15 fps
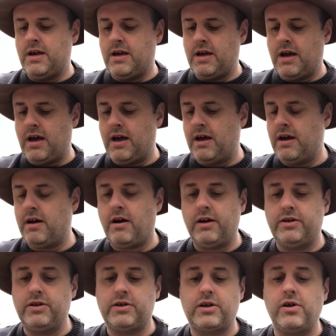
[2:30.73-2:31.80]
I
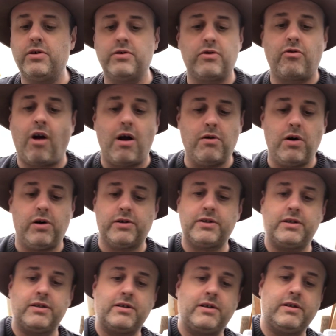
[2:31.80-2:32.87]
just couldn't grow
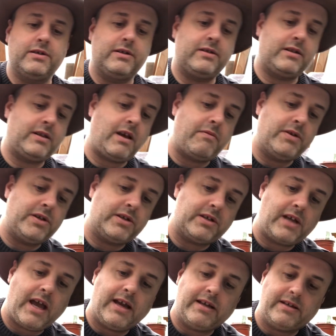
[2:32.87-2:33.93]
hostas because they were just
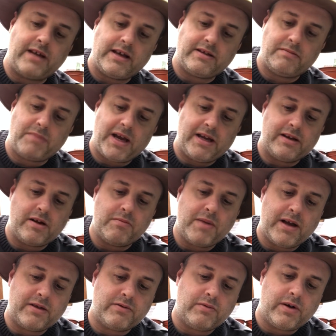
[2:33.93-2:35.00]
getting decimated no
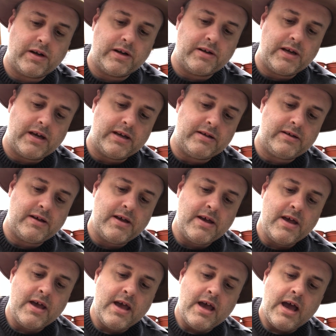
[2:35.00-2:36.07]
matter what I did.
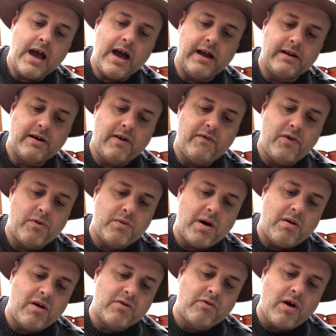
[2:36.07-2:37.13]
And I thought, well,
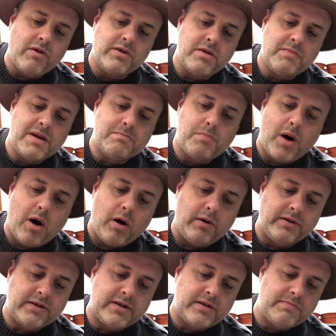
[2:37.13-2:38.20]
I'll grow them in
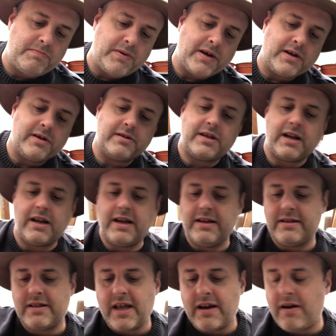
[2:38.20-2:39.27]
pots because at
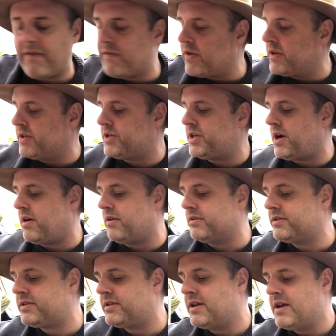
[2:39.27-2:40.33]
least then I've got a chance.